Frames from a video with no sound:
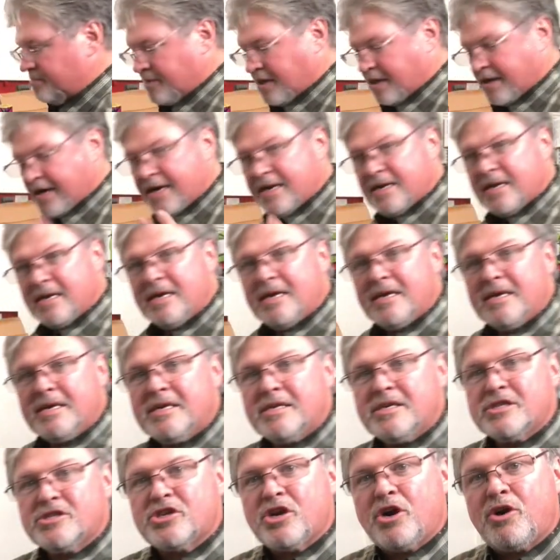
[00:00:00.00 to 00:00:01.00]
all right?
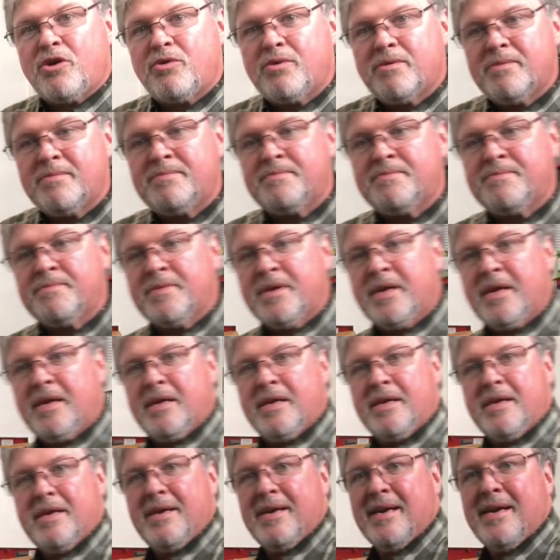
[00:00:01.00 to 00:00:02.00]
So
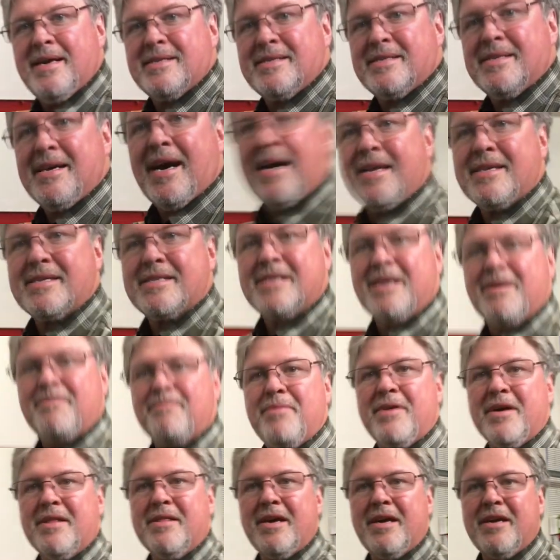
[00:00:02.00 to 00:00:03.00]
it's not
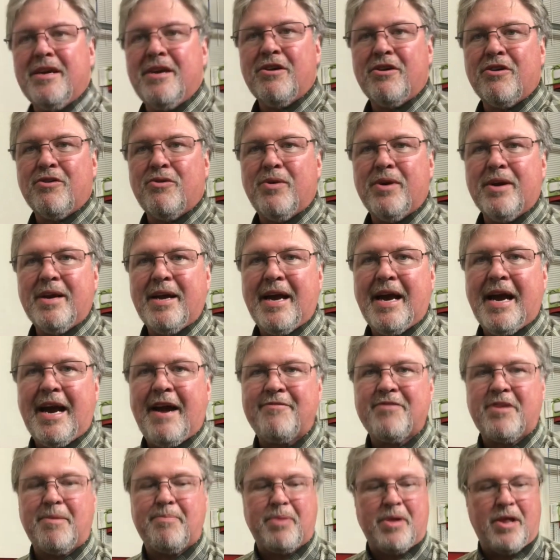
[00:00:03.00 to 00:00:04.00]
something that you're going to
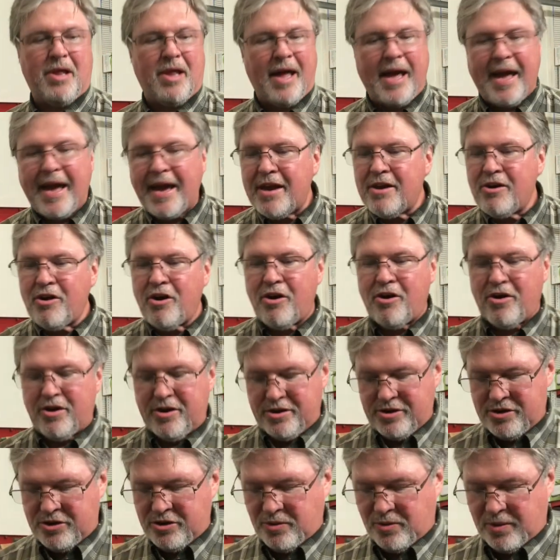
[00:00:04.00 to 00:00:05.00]
have to plan
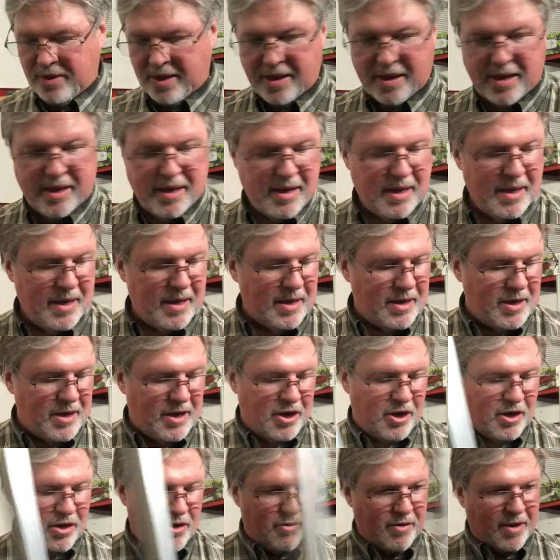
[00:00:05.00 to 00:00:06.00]
on doing.
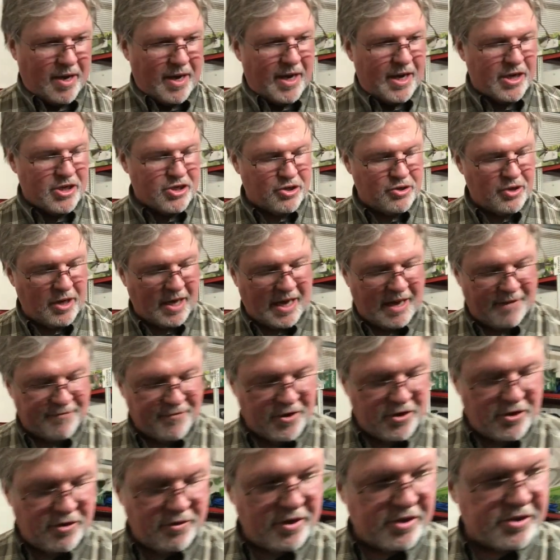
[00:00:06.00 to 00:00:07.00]
You know, gosh, do you have
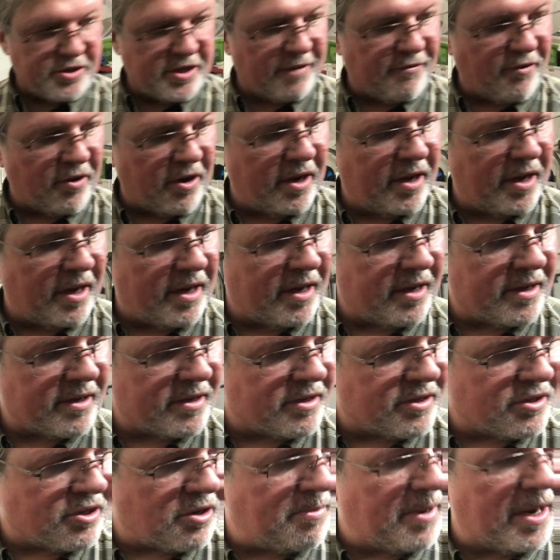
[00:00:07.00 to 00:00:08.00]
to do this every
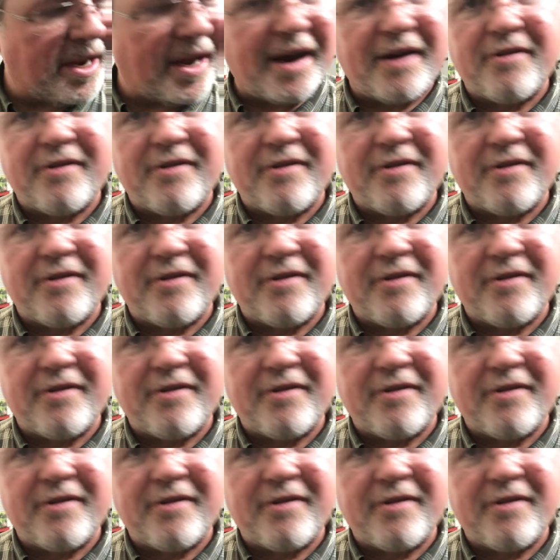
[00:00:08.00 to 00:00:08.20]
so many